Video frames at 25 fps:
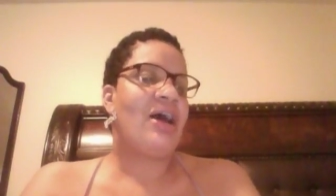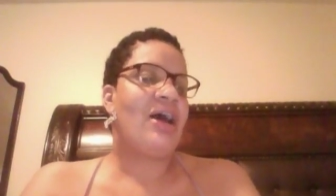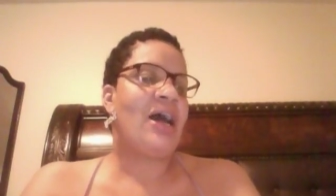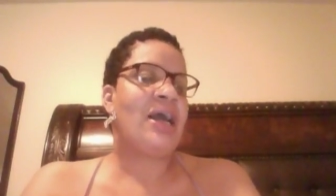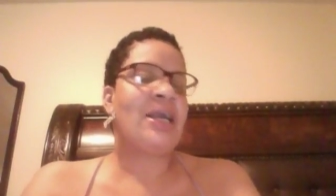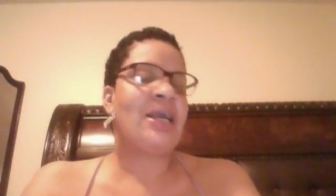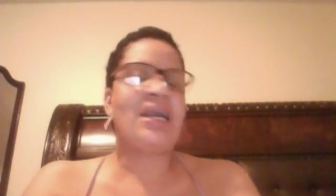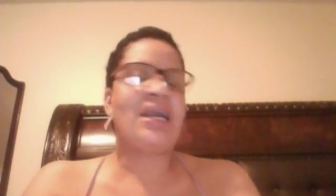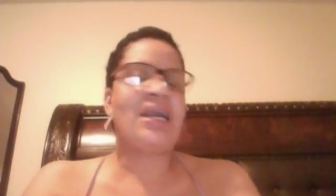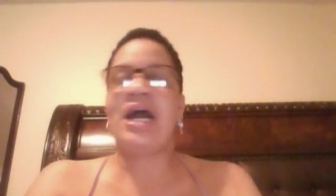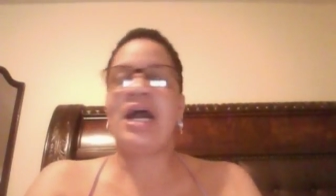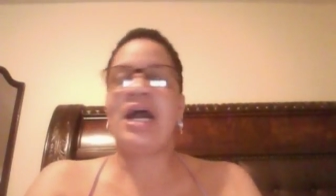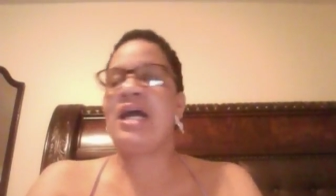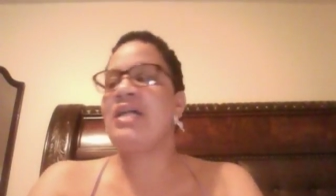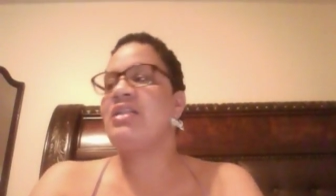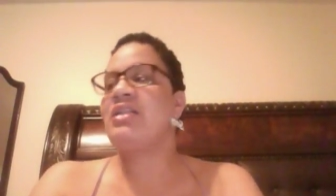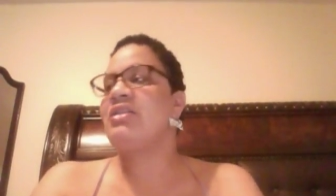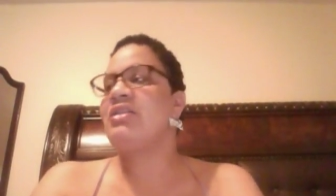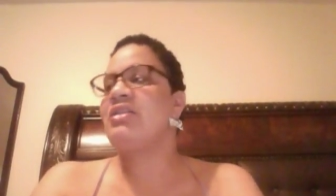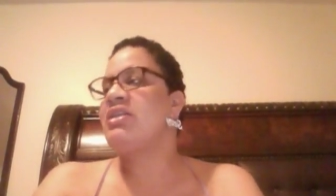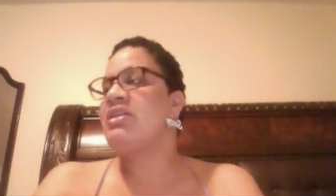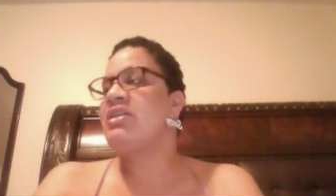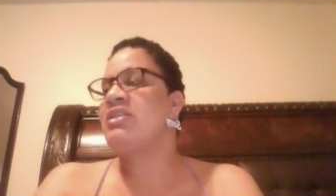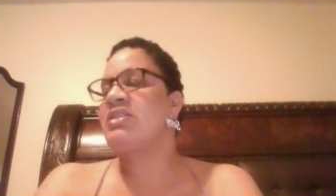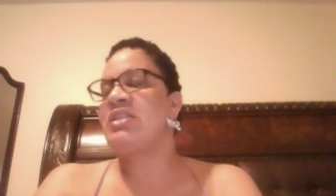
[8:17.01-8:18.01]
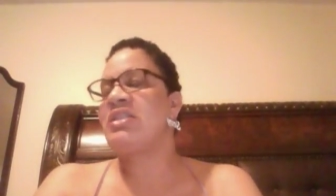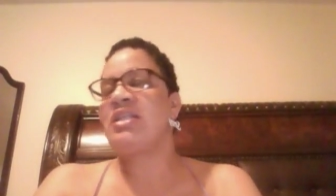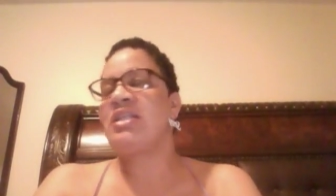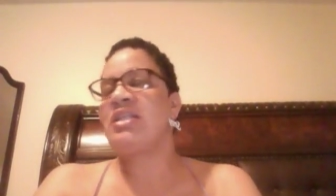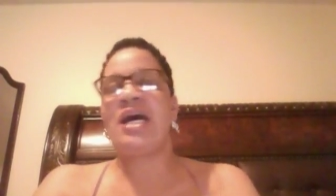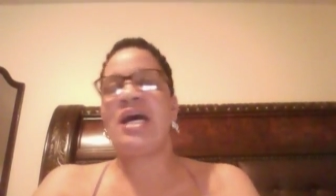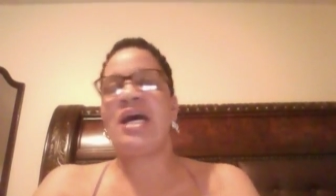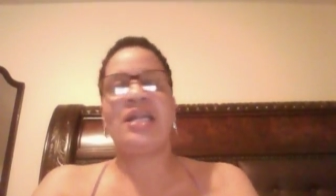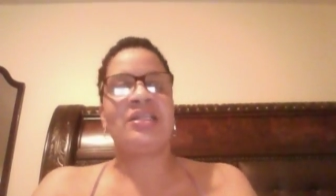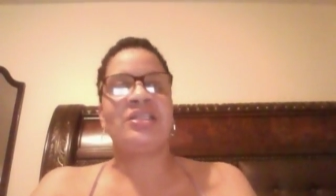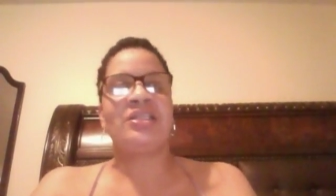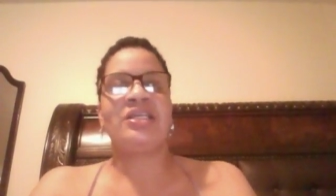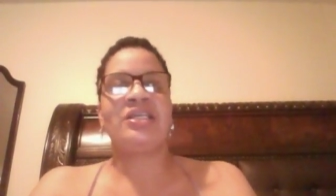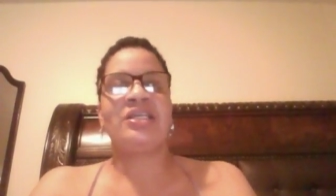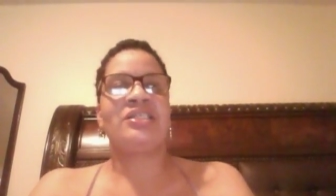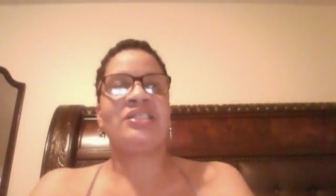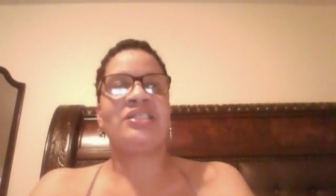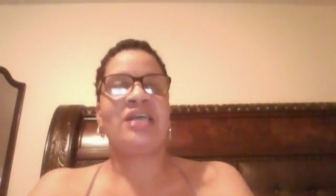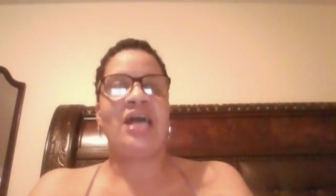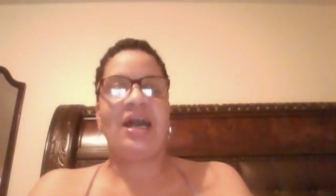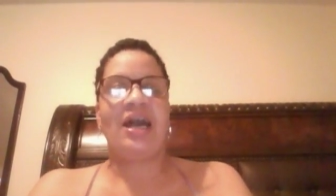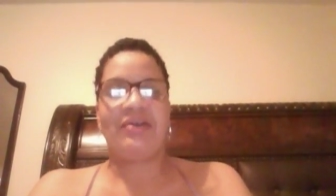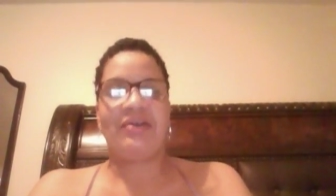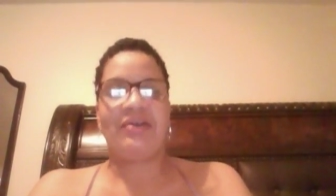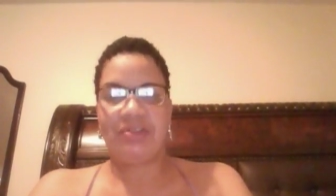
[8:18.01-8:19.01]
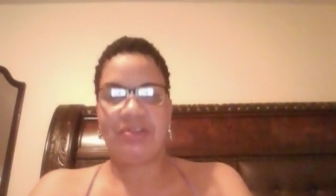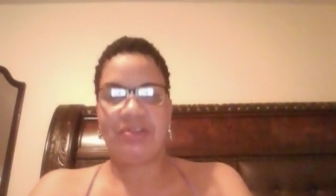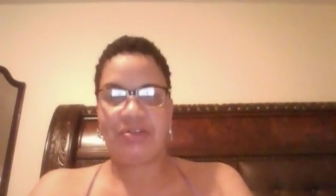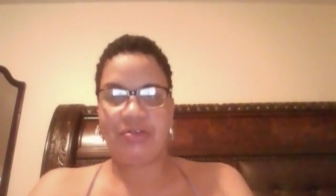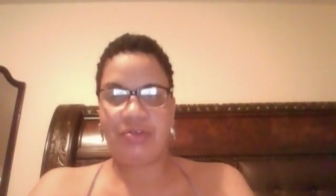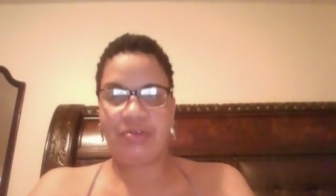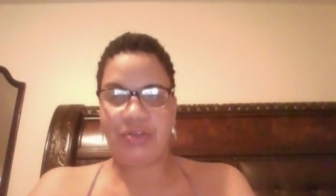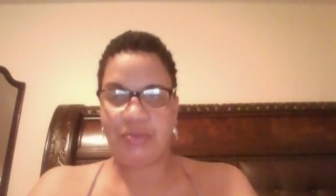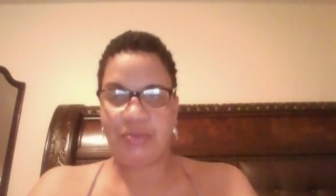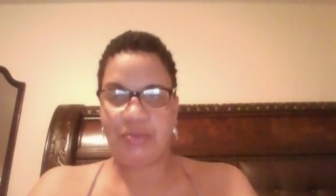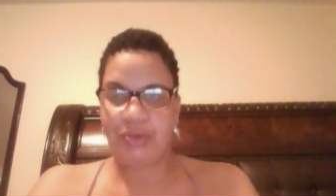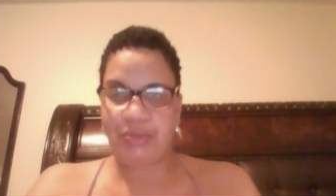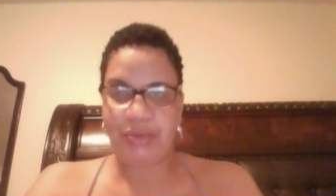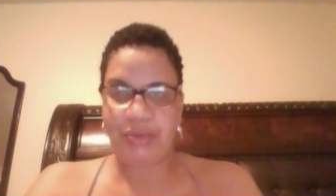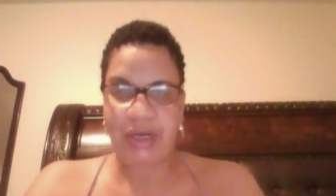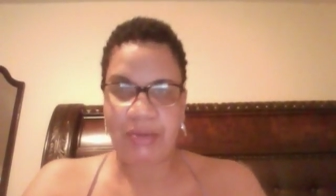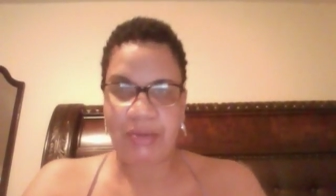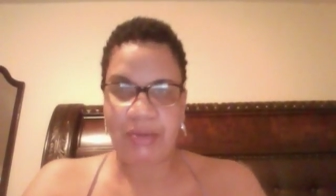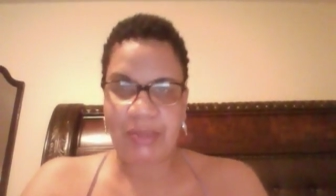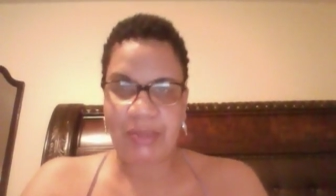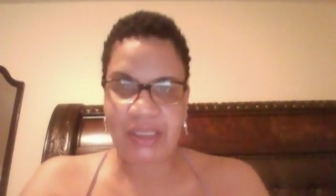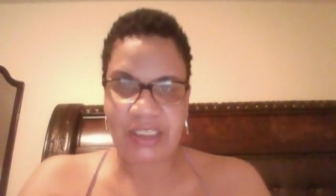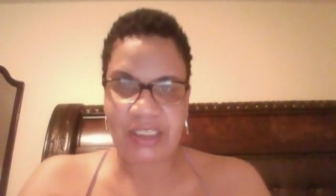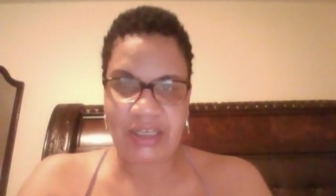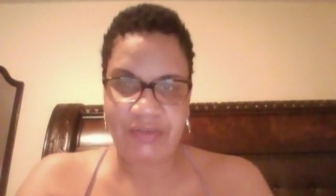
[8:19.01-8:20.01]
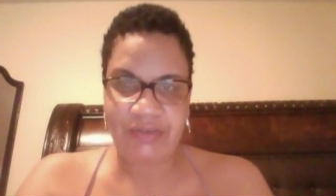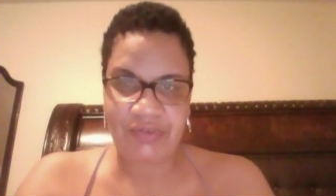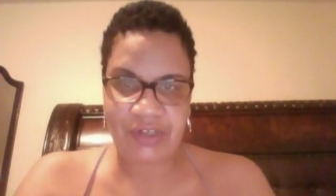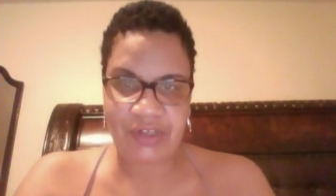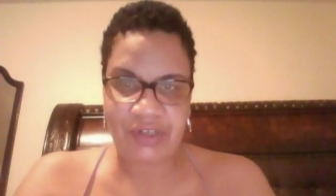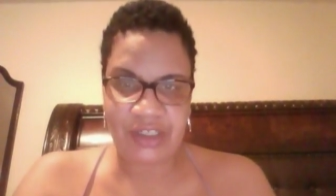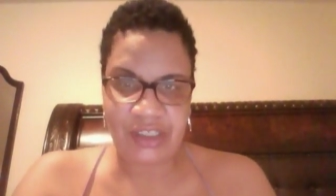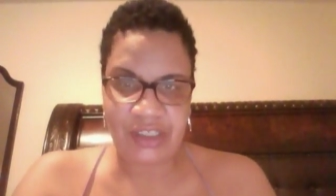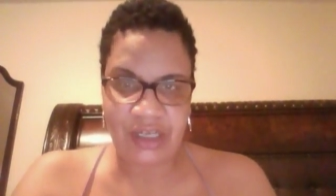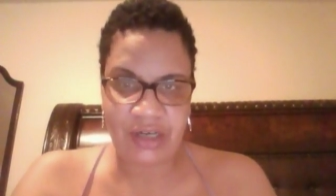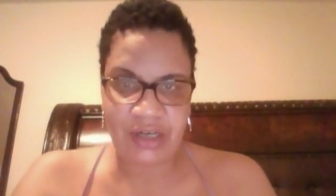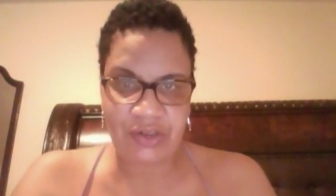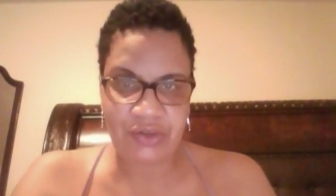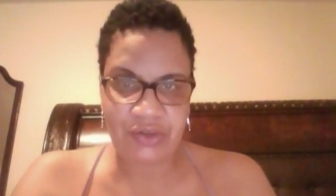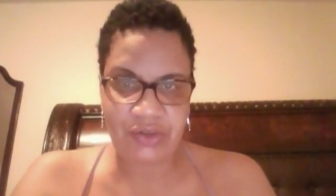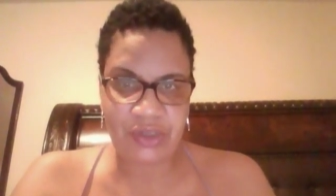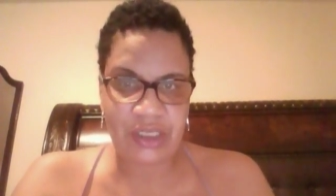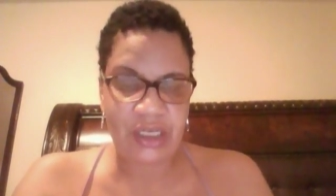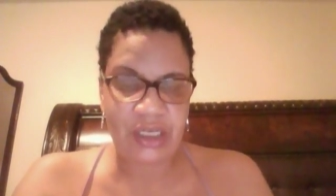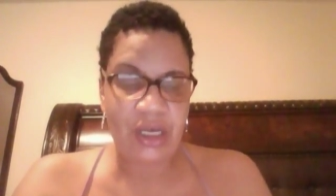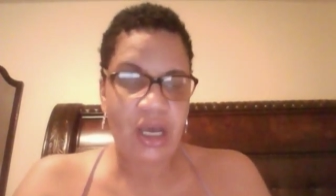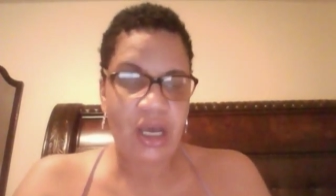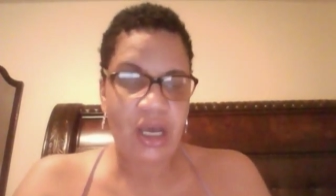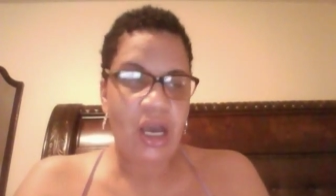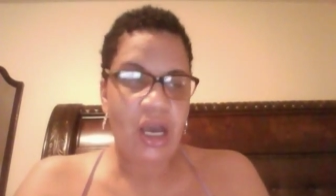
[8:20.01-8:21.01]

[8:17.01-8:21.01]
I got it's a lot of things I have to do to prepare myself for the surgery.